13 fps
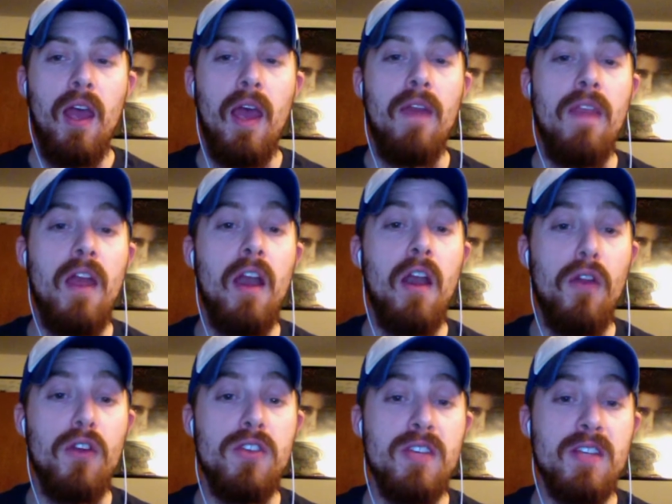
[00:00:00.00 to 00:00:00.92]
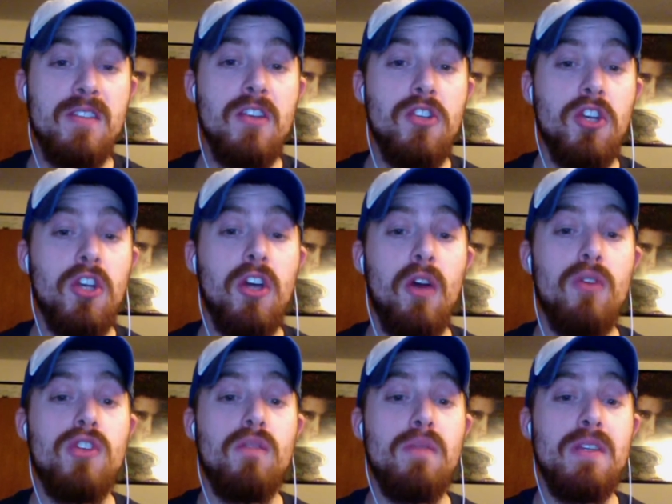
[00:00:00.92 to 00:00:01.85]
and then another 6-digit
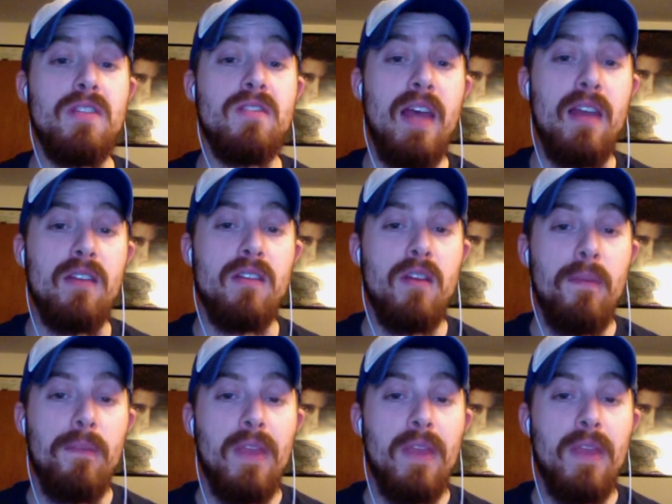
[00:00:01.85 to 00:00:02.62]
code should be sent.